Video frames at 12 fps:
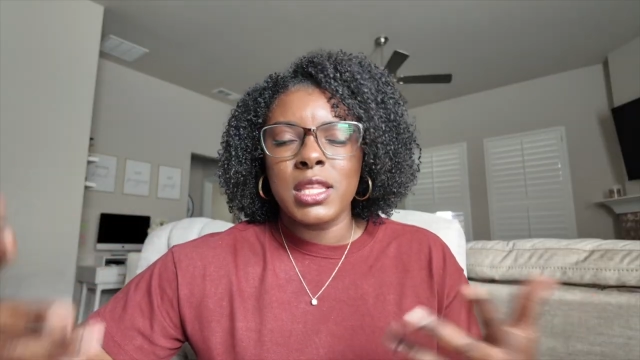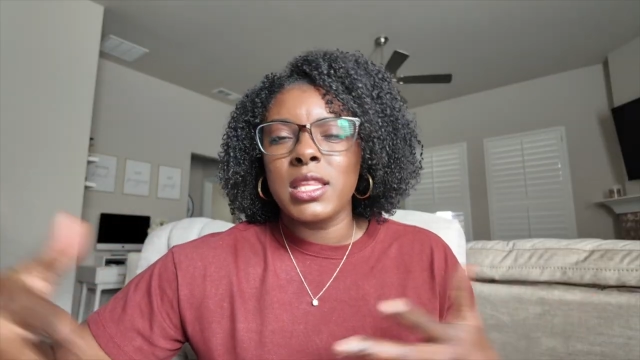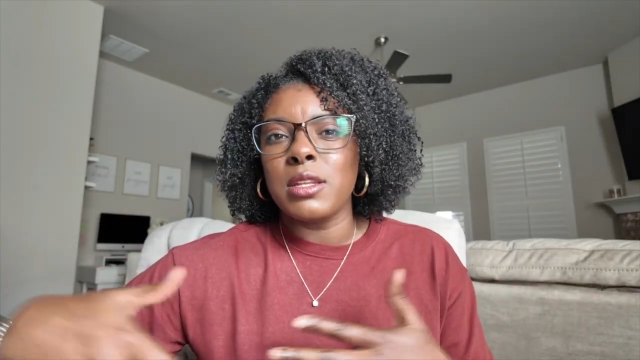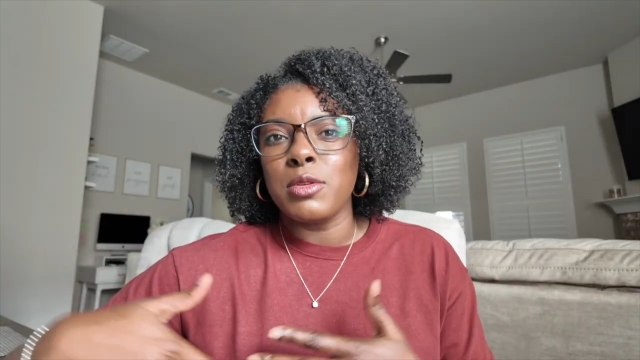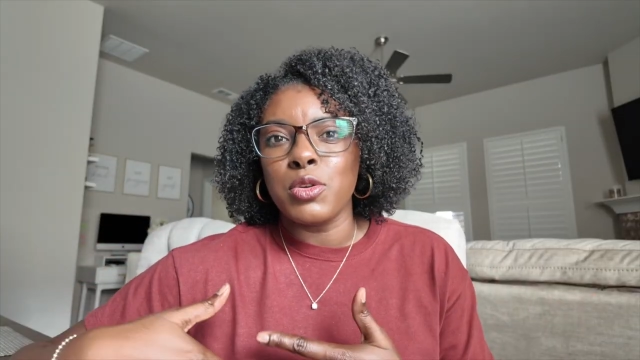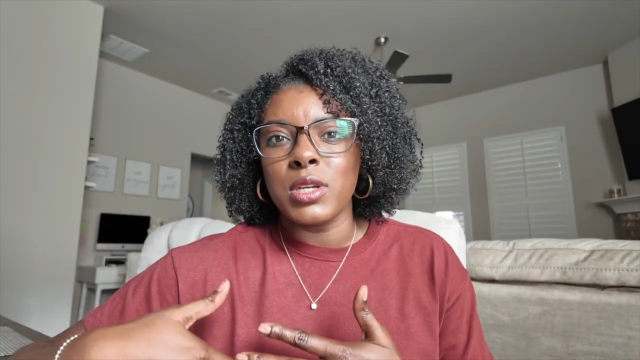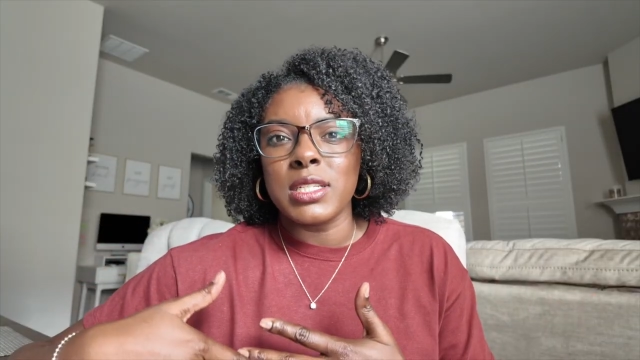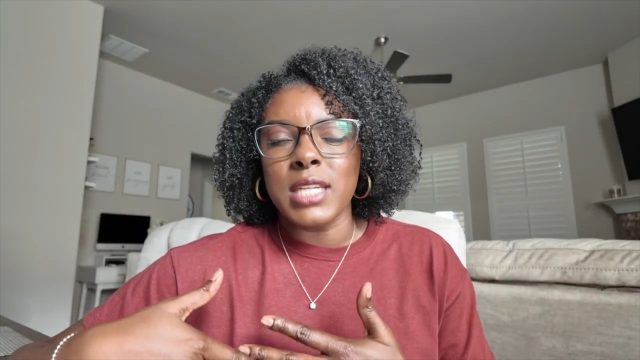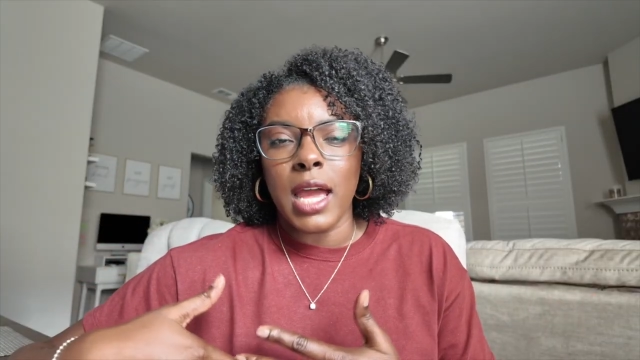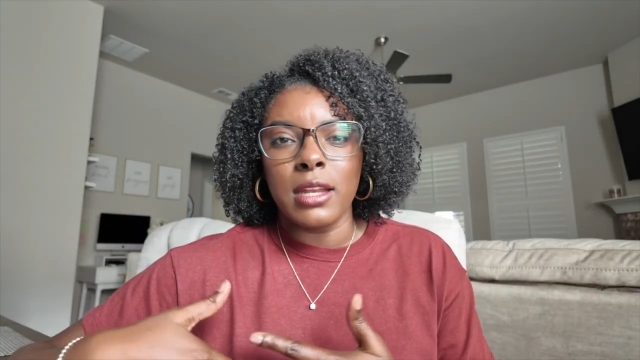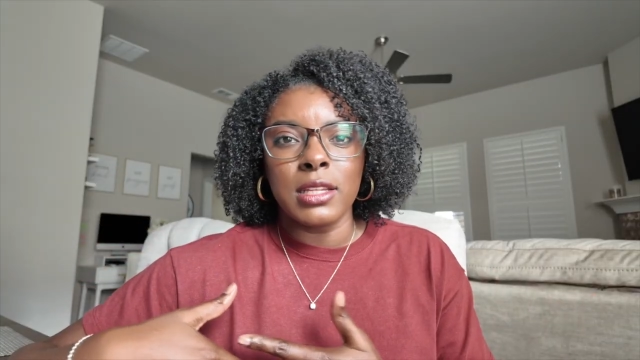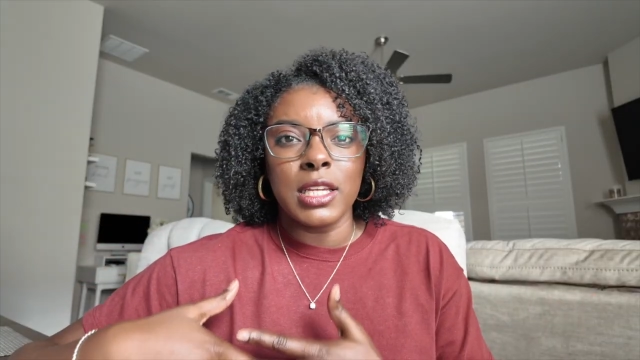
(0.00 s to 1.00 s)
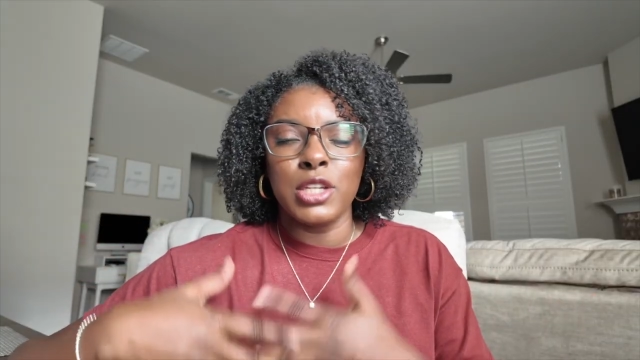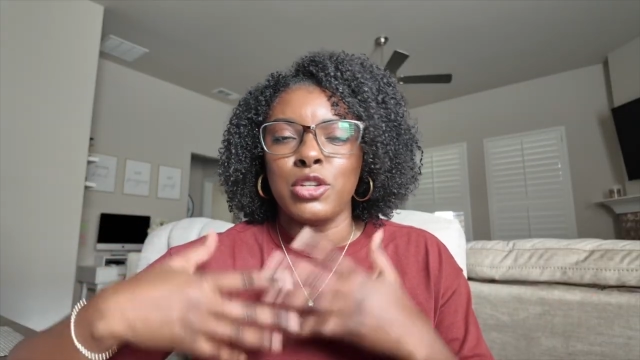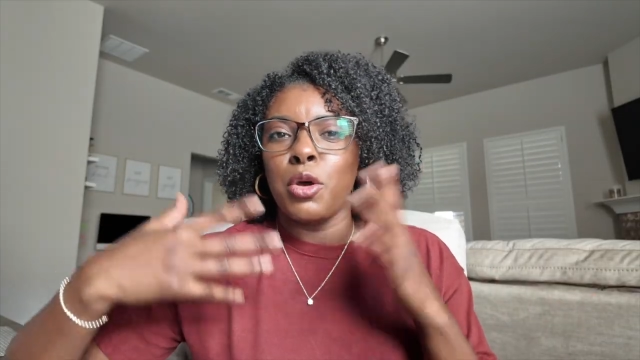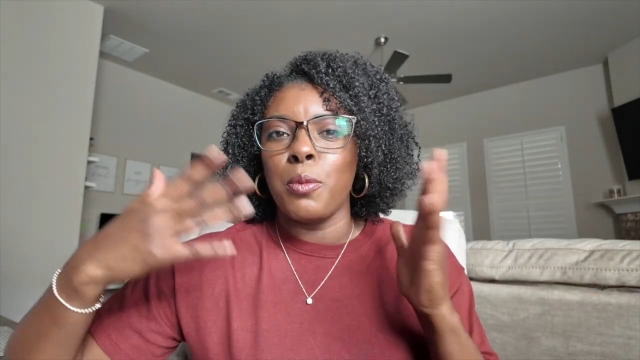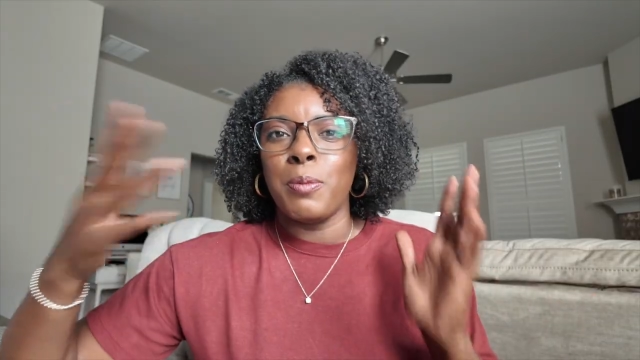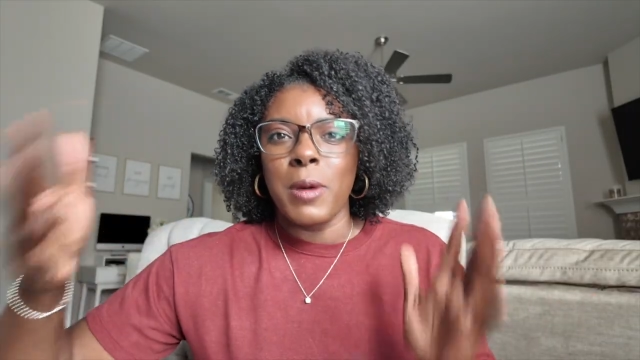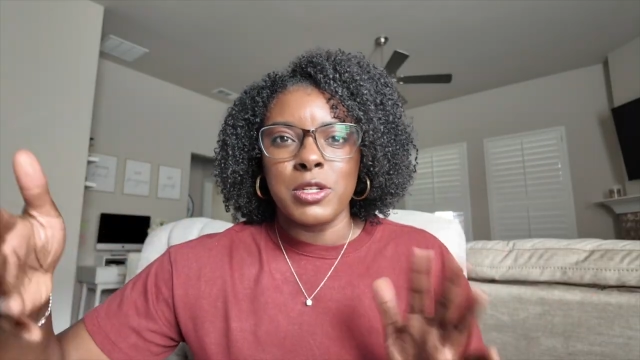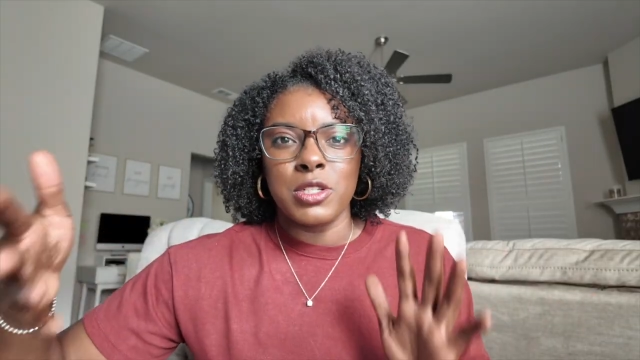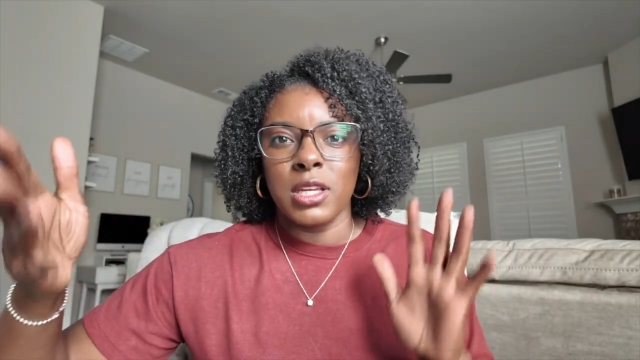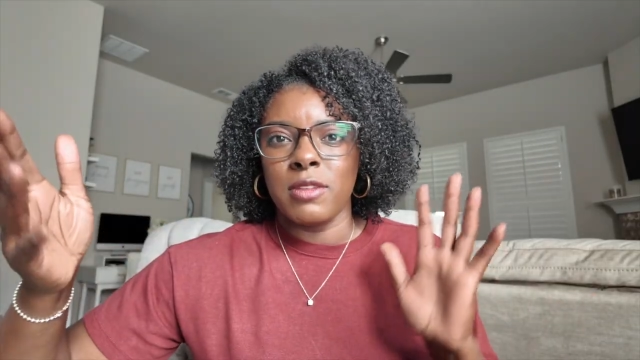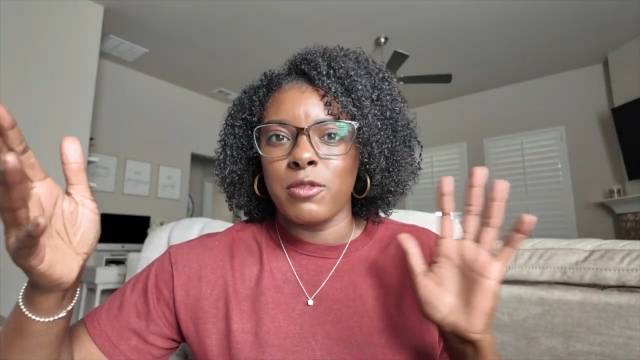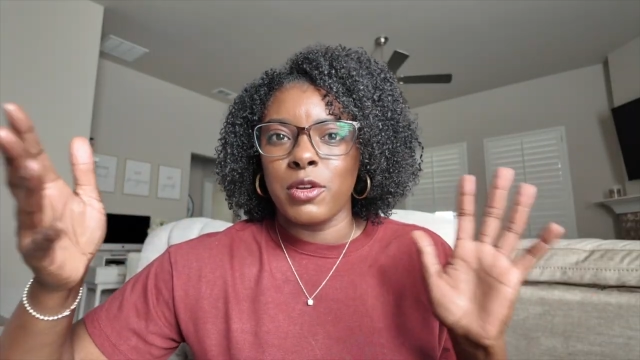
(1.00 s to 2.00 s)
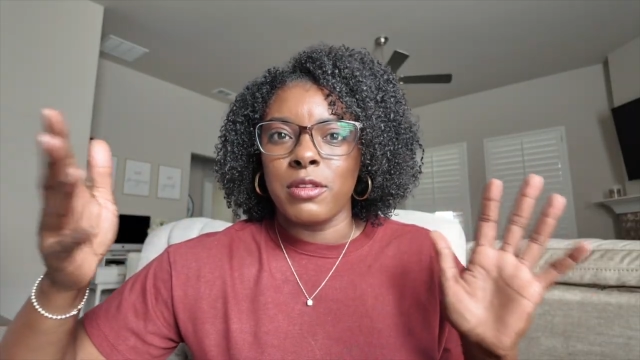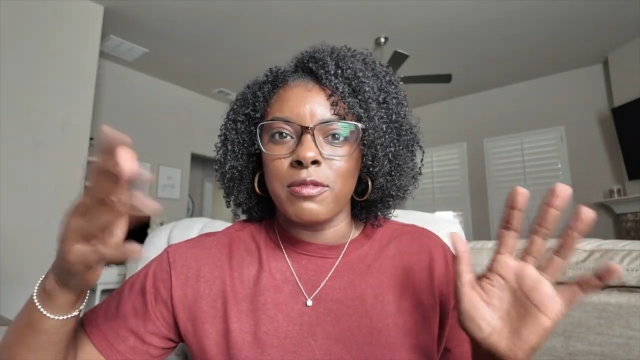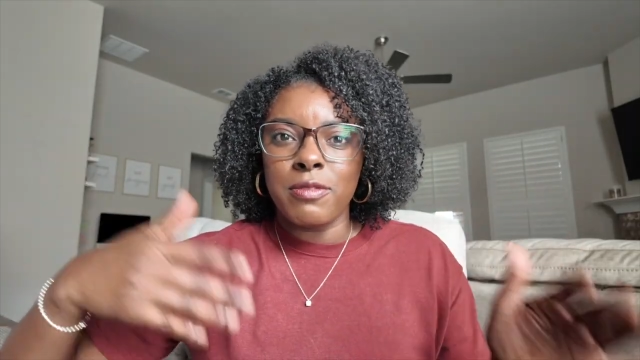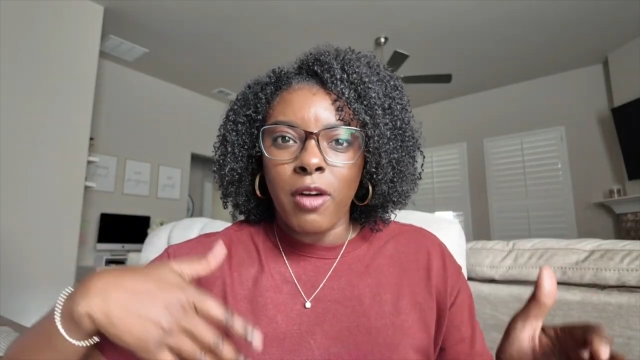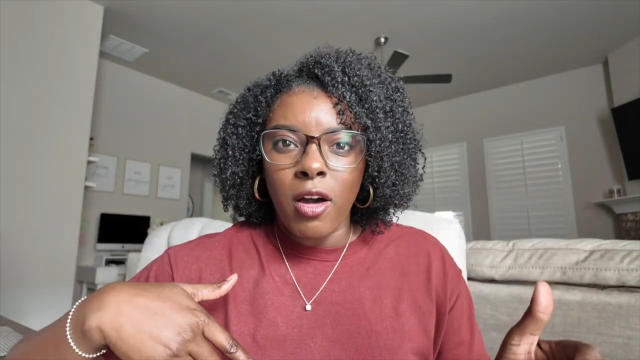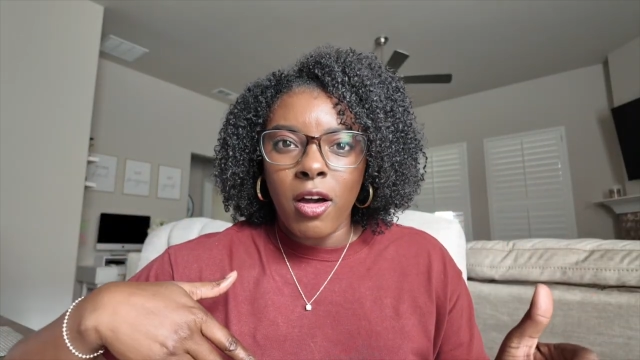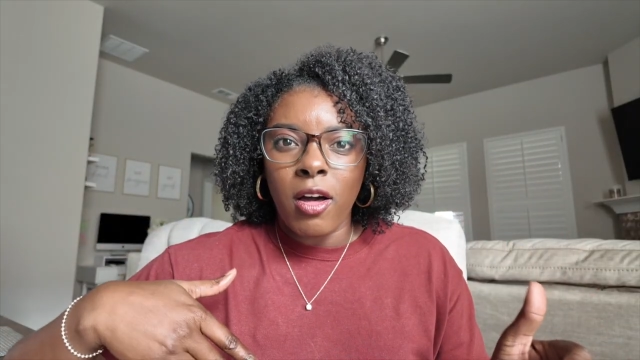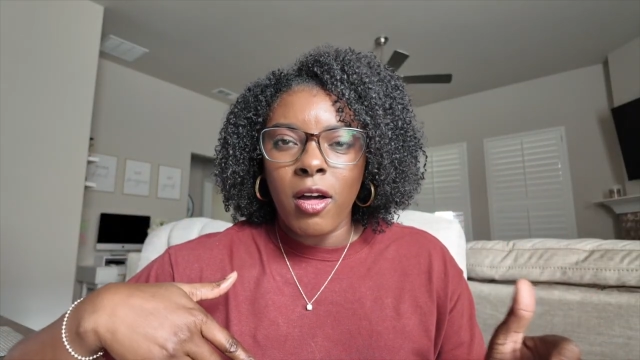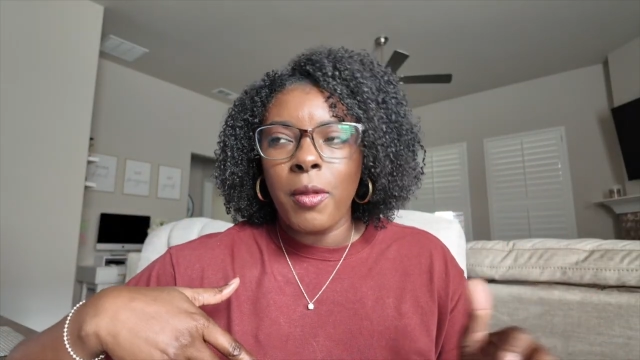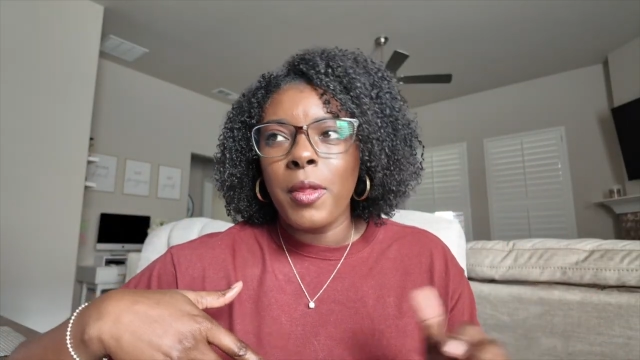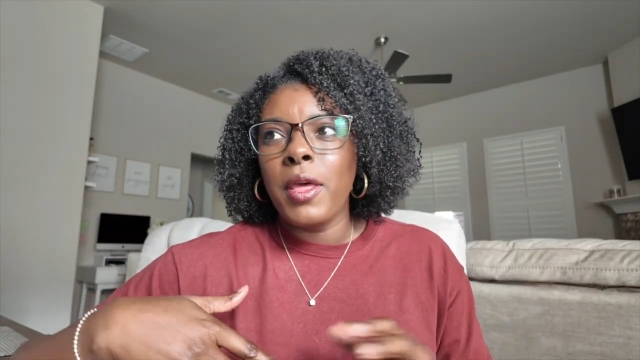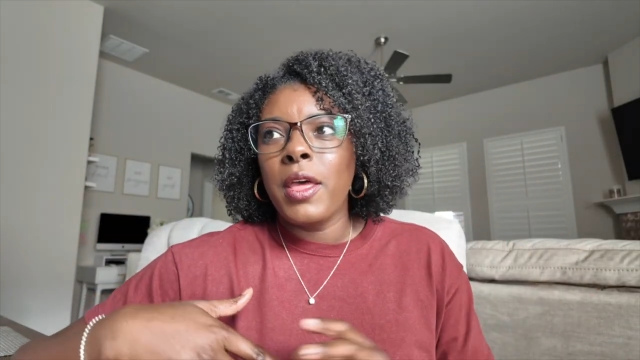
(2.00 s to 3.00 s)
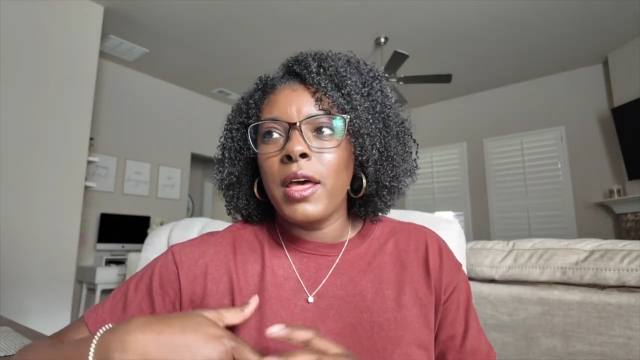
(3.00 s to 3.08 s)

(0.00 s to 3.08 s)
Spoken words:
then you can title it, you know, budgeting for the fall.